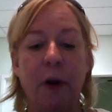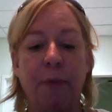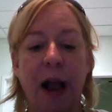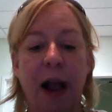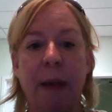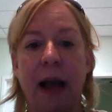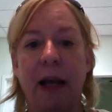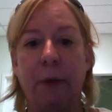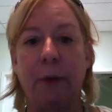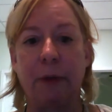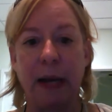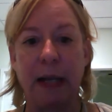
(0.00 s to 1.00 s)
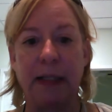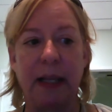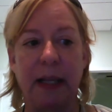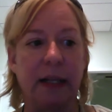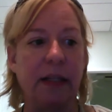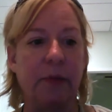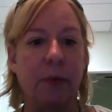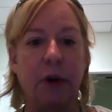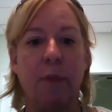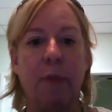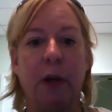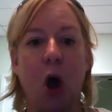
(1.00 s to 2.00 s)
pragmatic with me and said, this is where
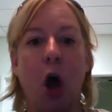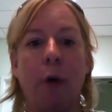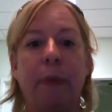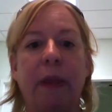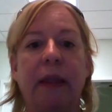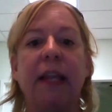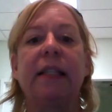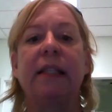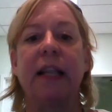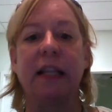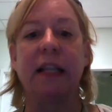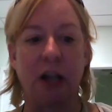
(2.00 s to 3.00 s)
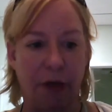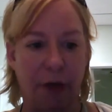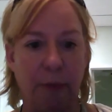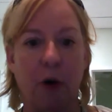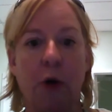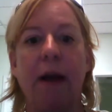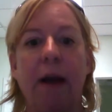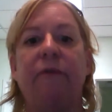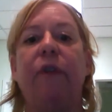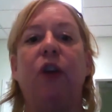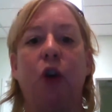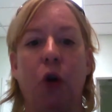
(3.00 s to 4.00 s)
you belong, but this is not the program
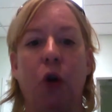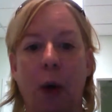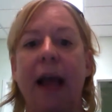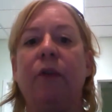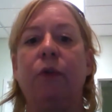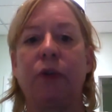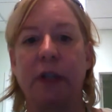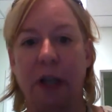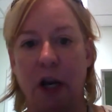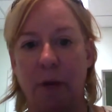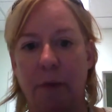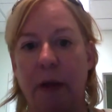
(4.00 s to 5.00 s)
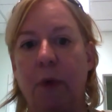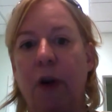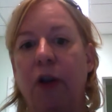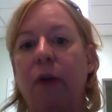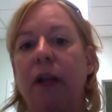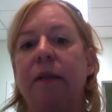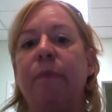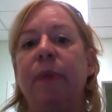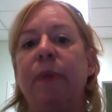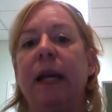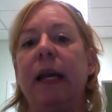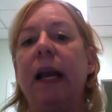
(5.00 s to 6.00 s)
for you. Andrews is going to be where you need to
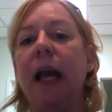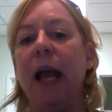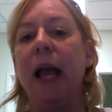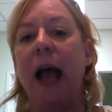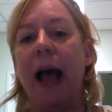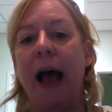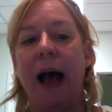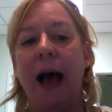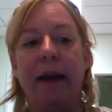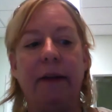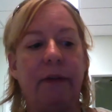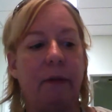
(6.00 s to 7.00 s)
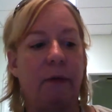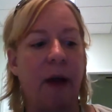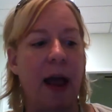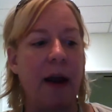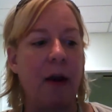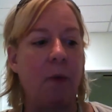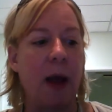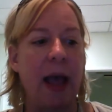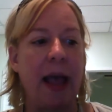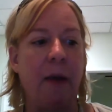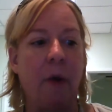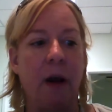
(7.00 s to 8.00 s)
be. And right
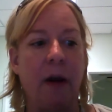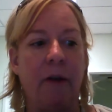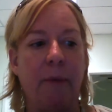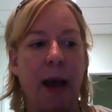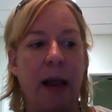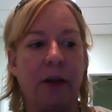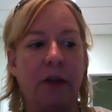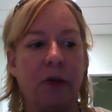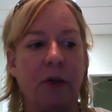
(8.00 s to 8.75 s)
away, one of my